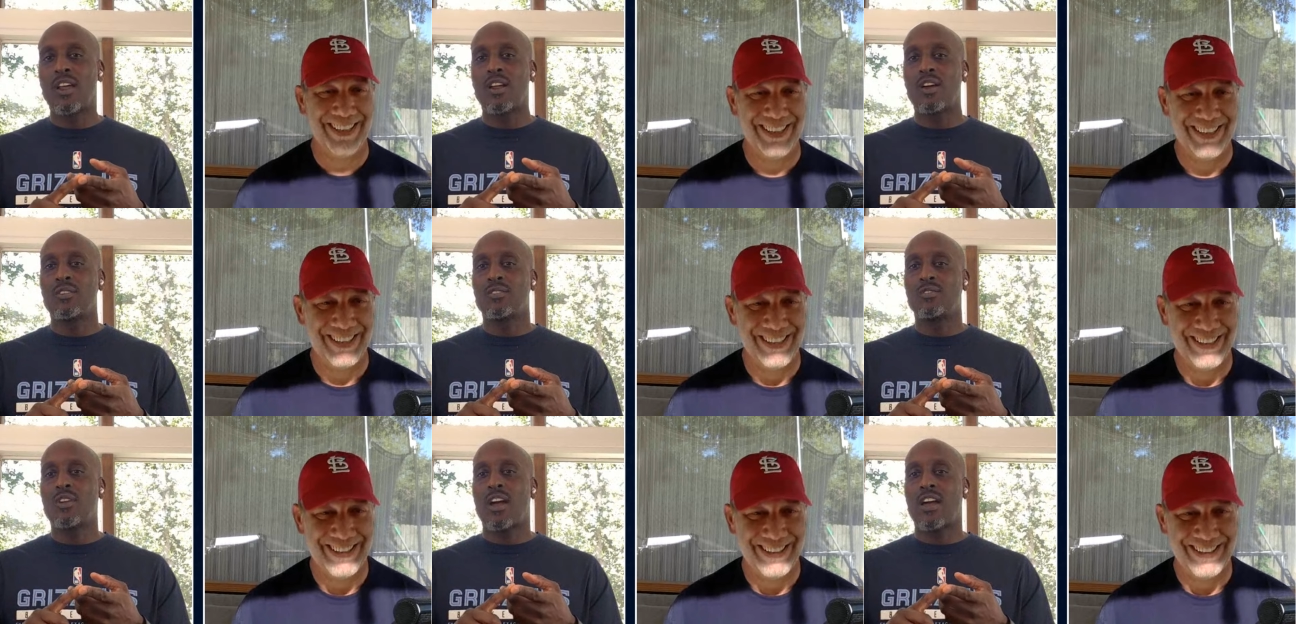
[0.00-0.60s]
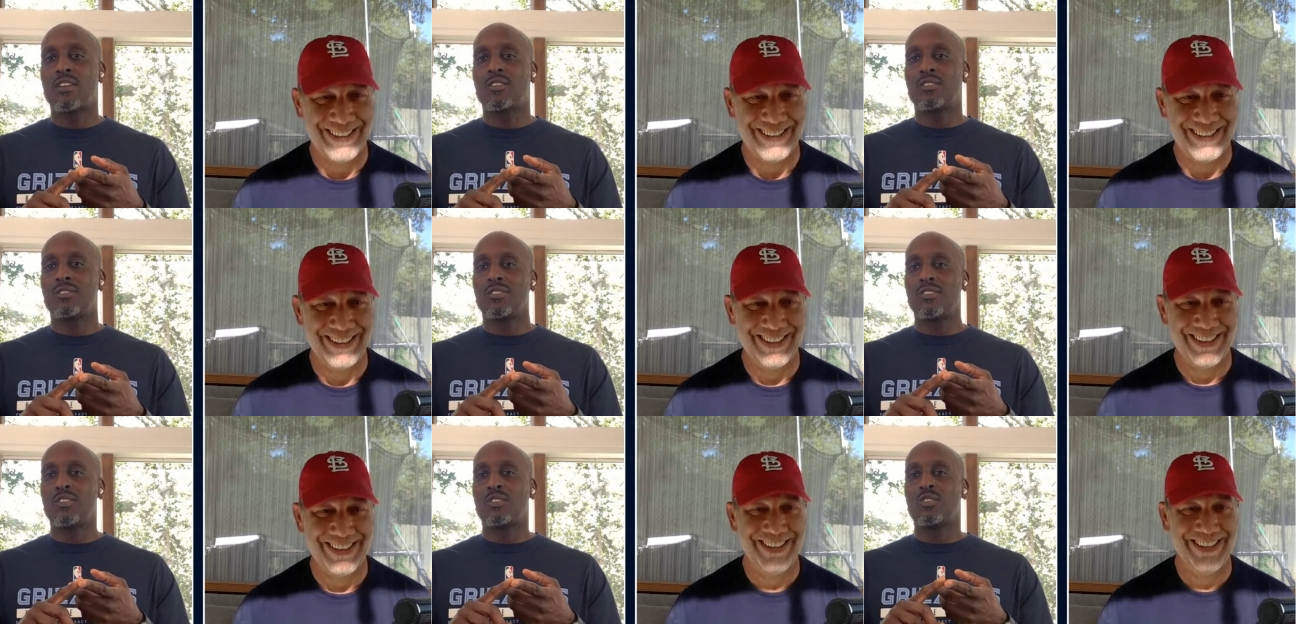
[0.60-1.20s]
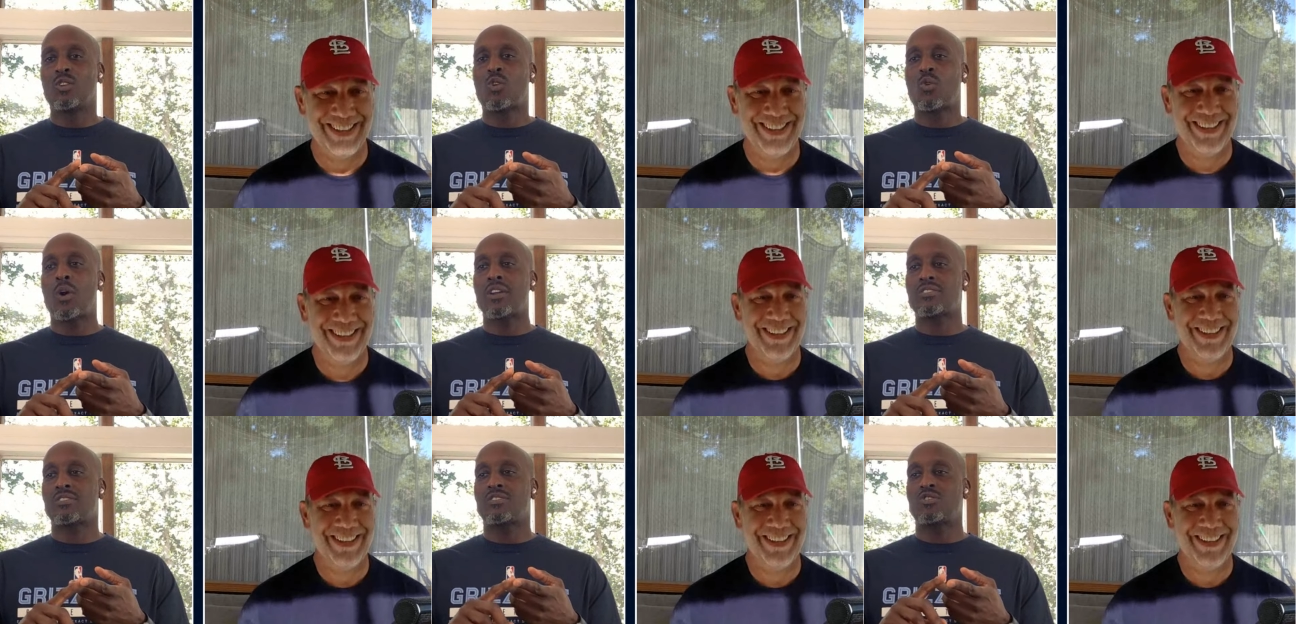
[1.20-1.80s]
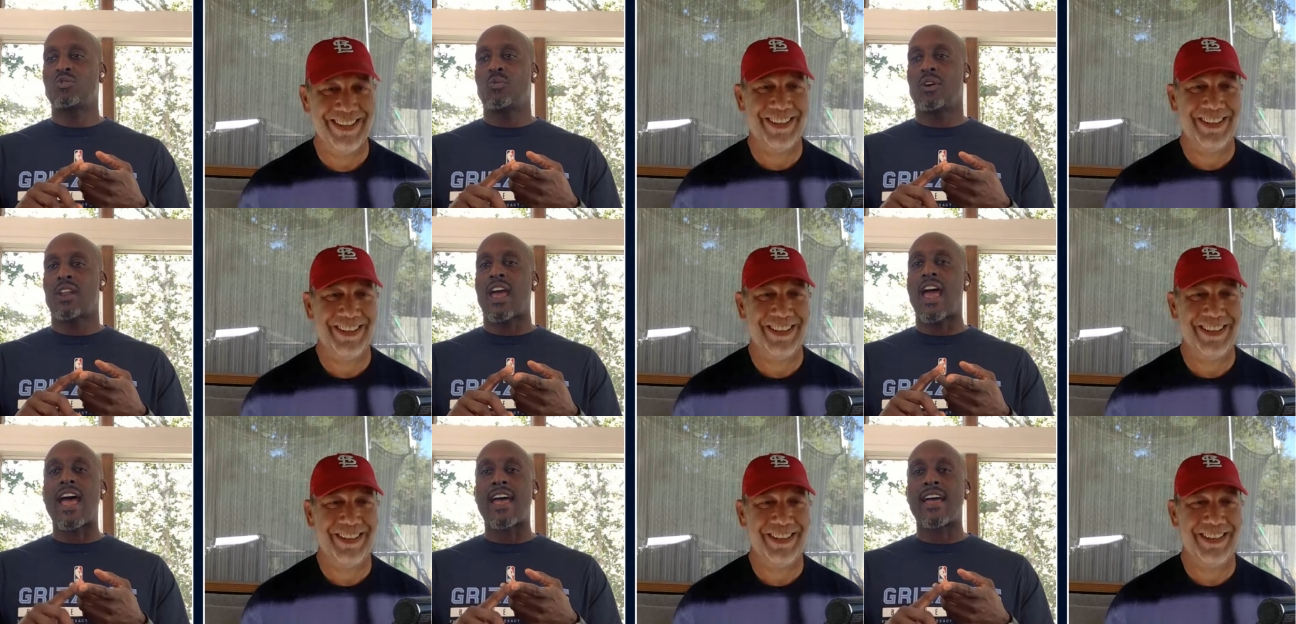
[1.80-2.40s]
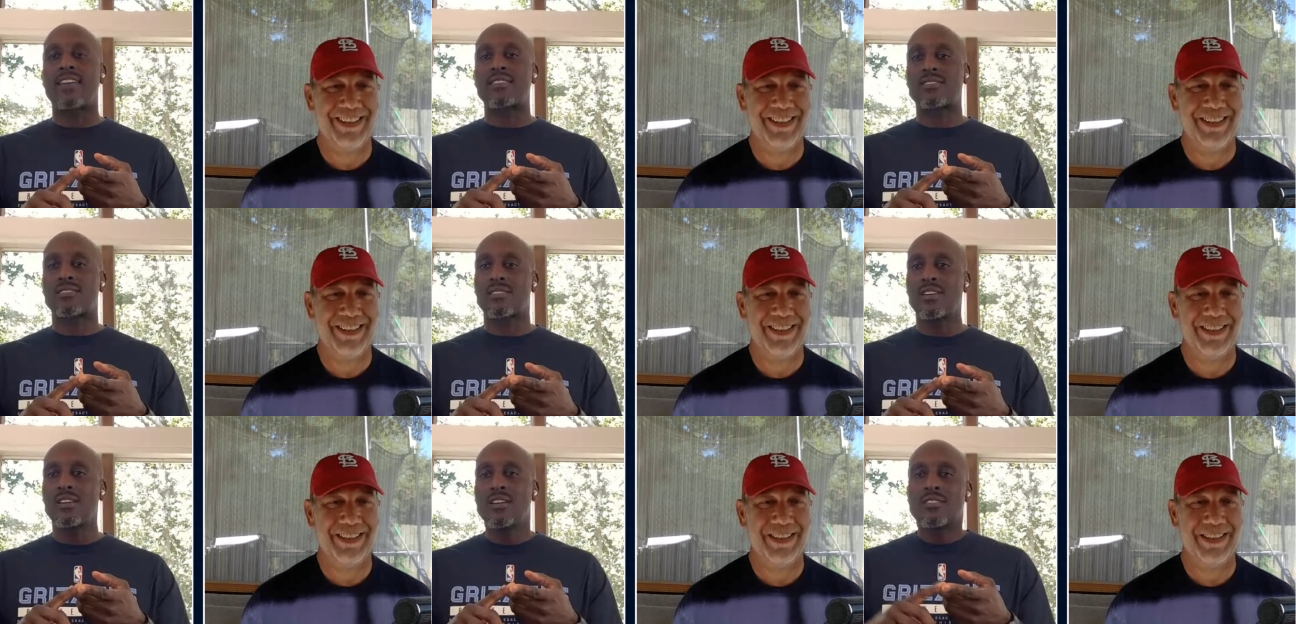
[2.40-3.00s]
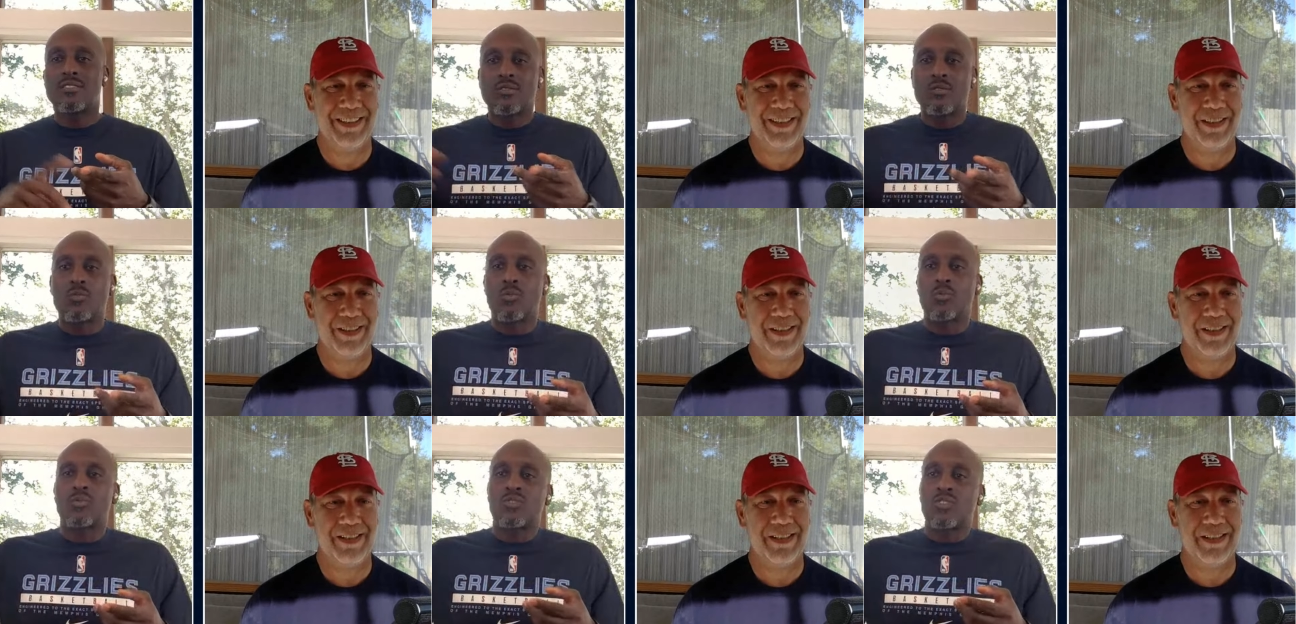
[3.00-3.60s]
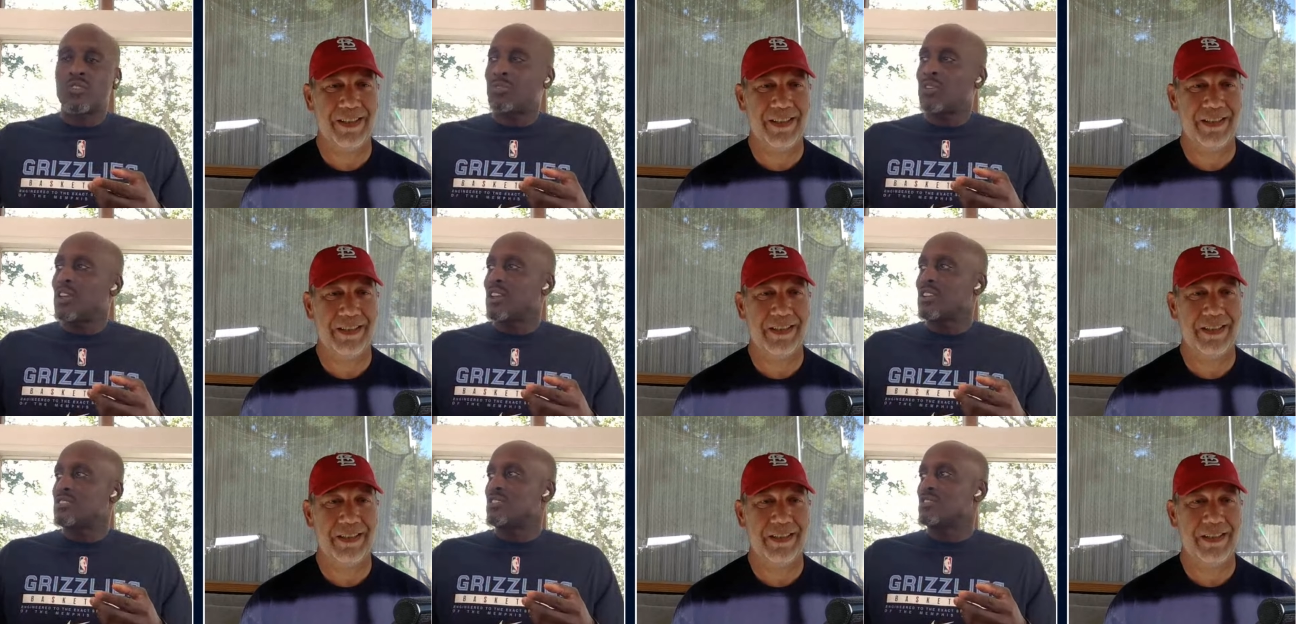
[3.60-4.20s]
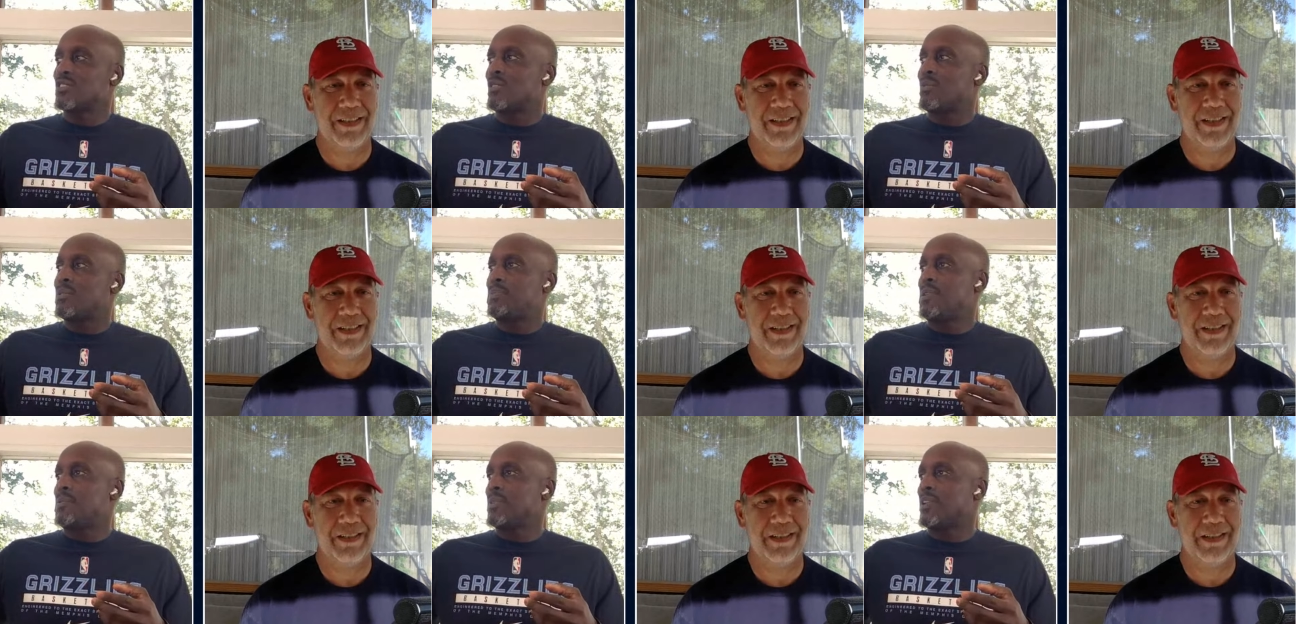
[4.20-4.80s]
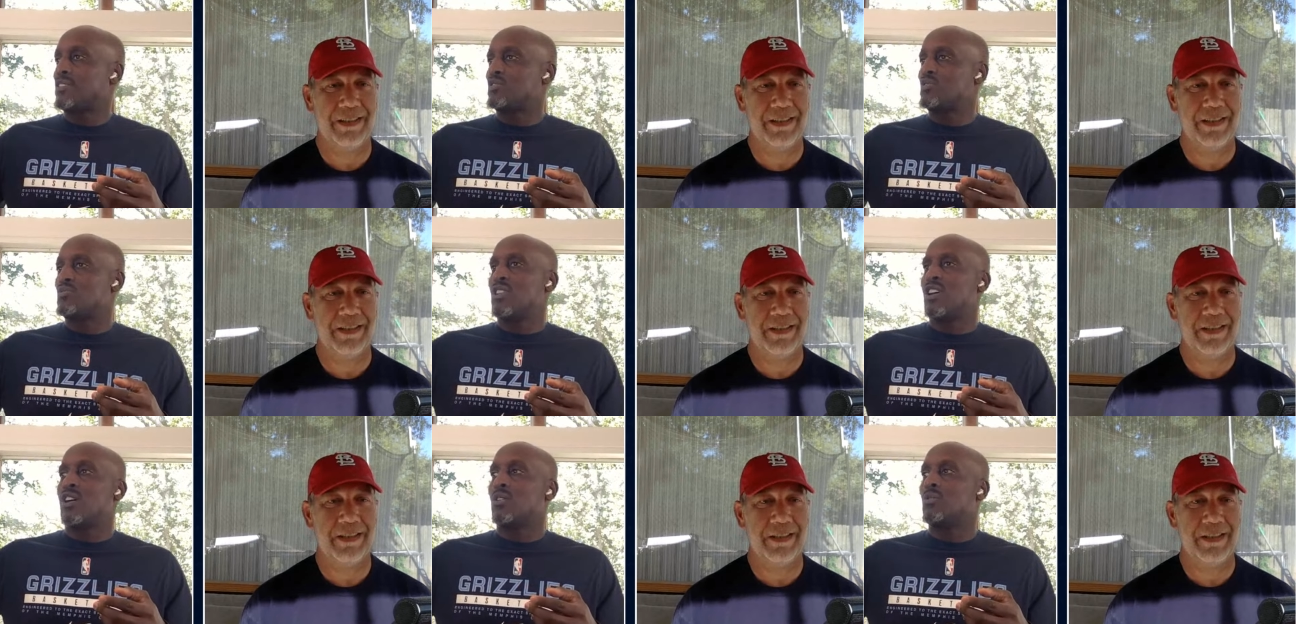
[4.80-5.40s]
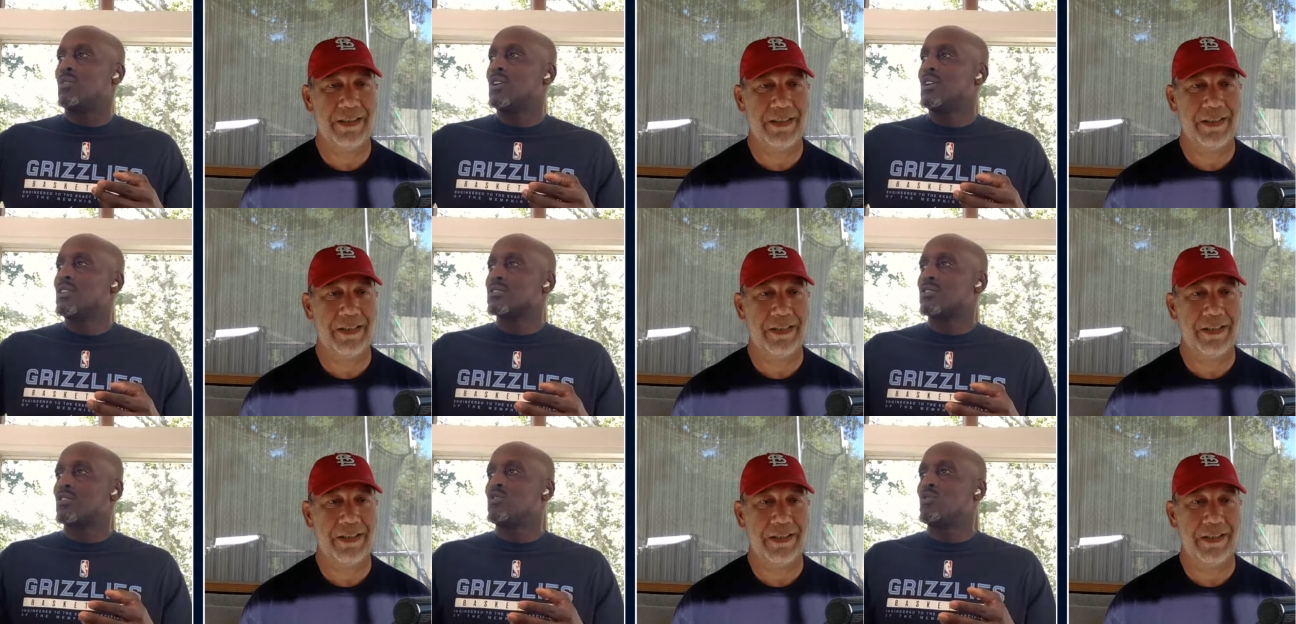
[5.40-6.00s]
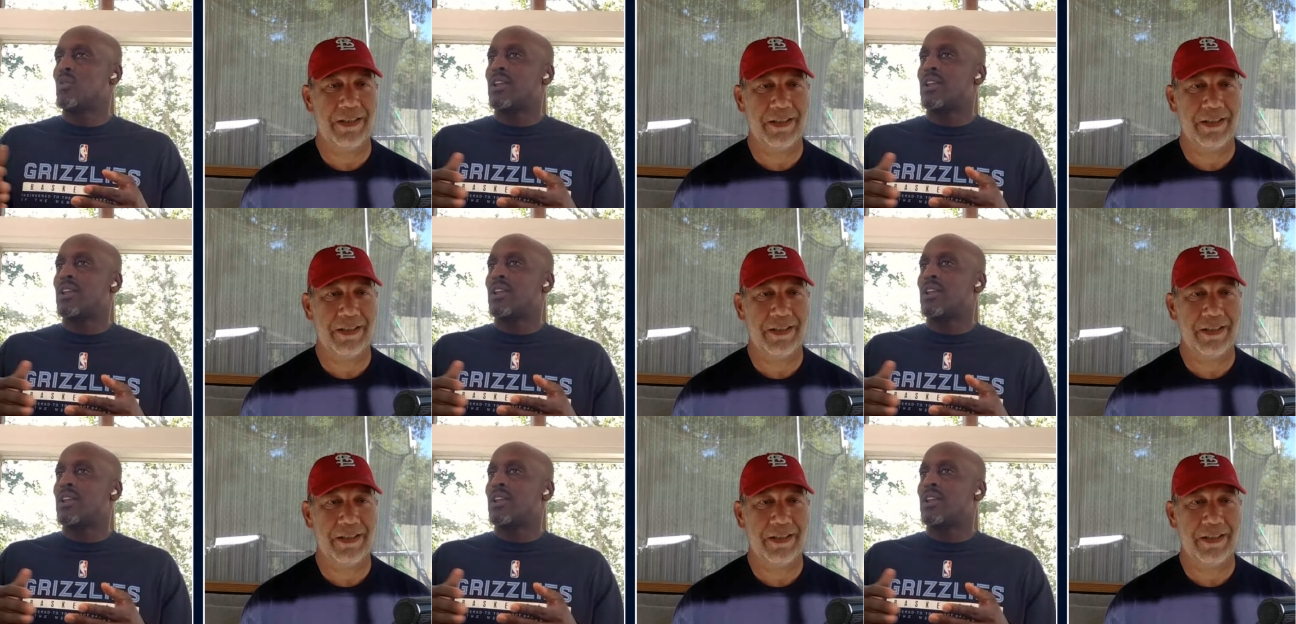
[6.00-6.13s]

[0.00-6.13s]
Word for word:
Speaker 1: Uh, you got to the, the questions you want to ask. The thing is, these are going to be people that you know, so you